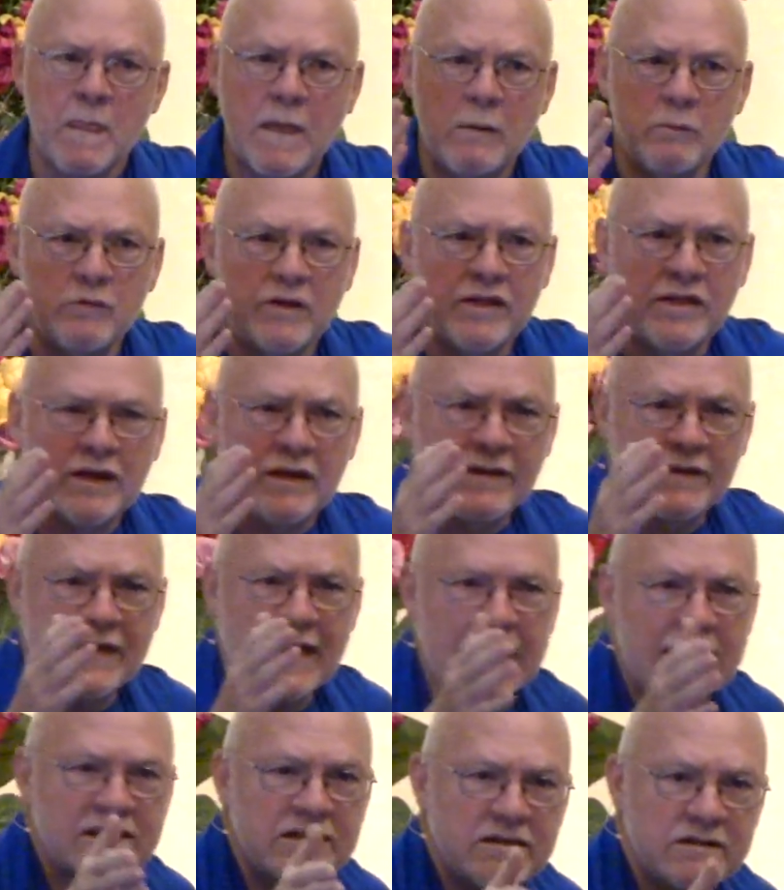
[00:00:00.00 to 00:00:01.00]
And we think
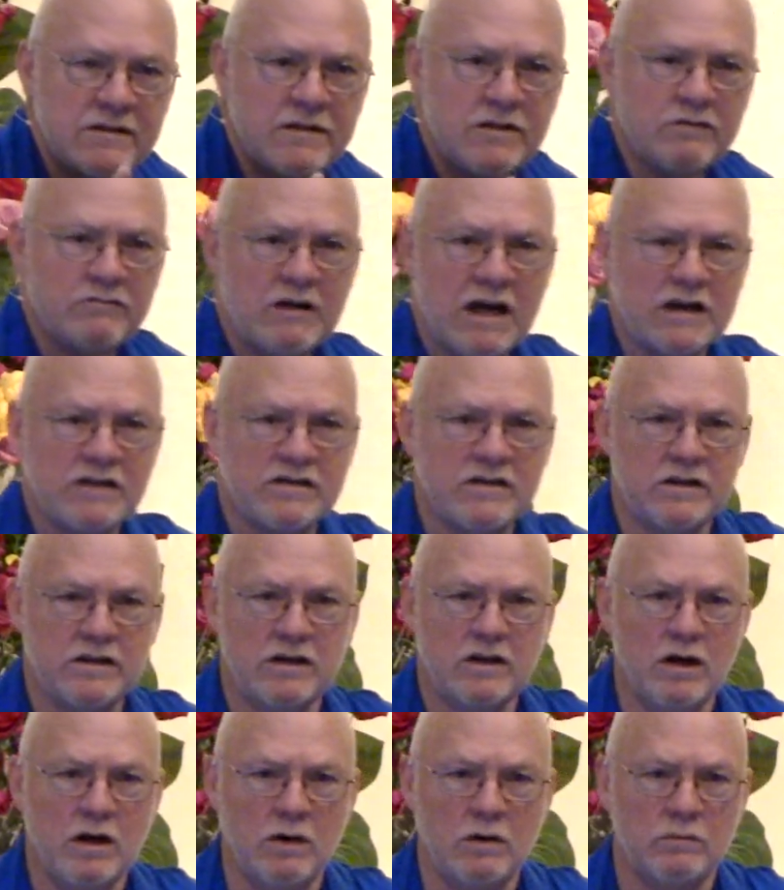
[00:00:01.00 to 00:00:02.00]
that's the direction to
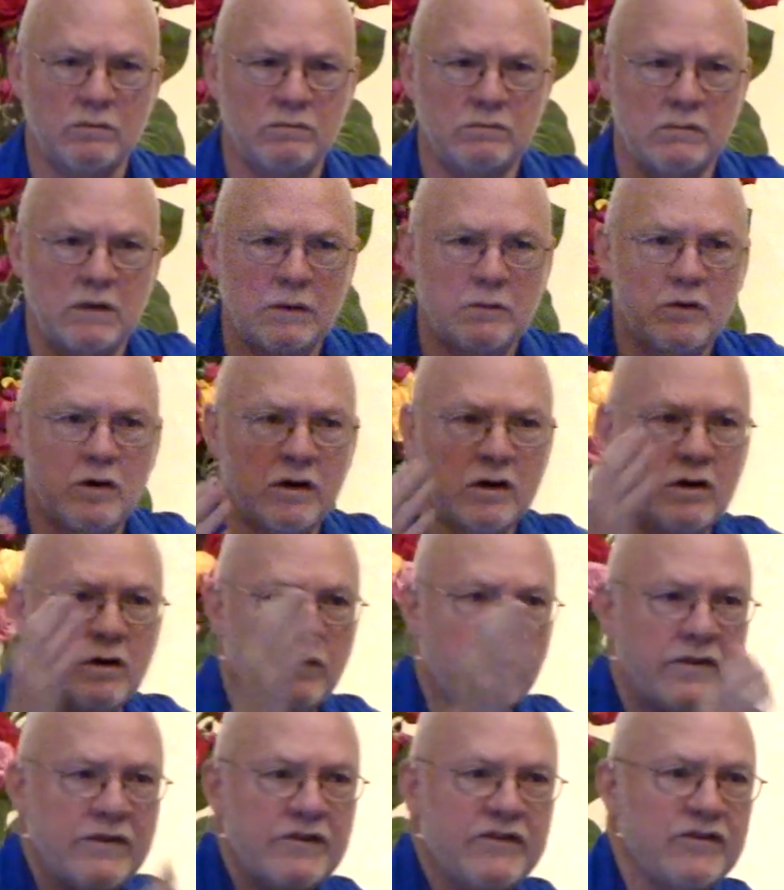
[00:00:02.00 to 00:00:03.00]
go. I'm going to
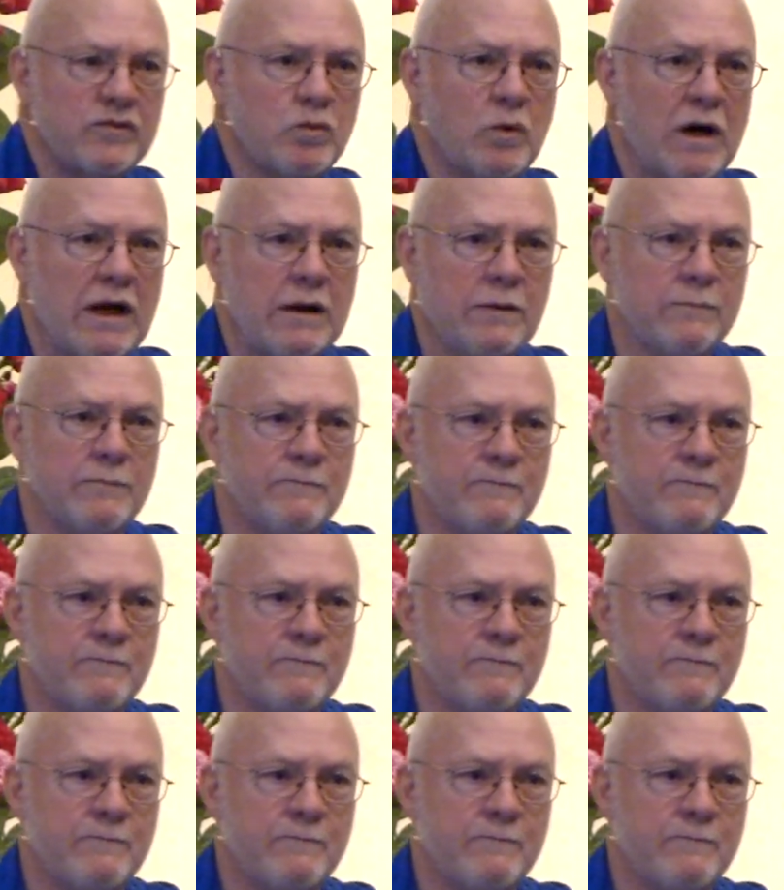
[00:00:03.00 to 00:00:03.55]
go this way.